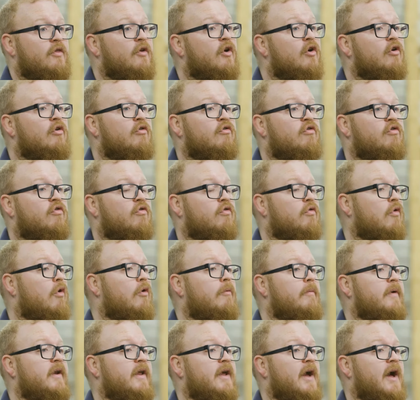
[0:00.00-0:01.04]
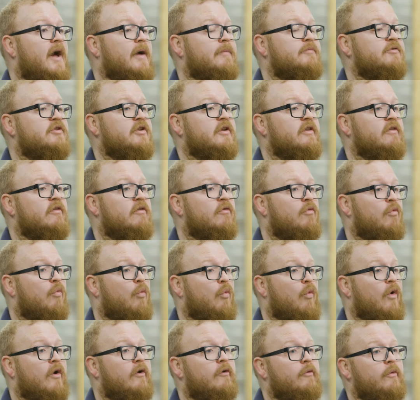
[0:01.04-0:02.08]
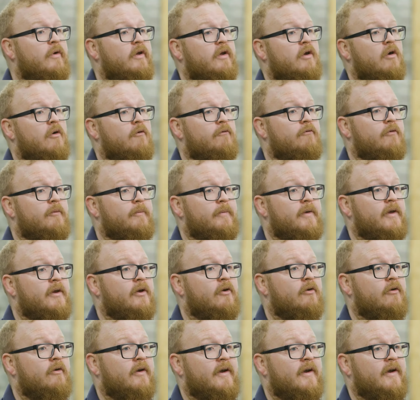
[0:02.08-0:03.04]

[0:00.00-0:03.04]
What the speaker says: There are so many options. Where do we go from here,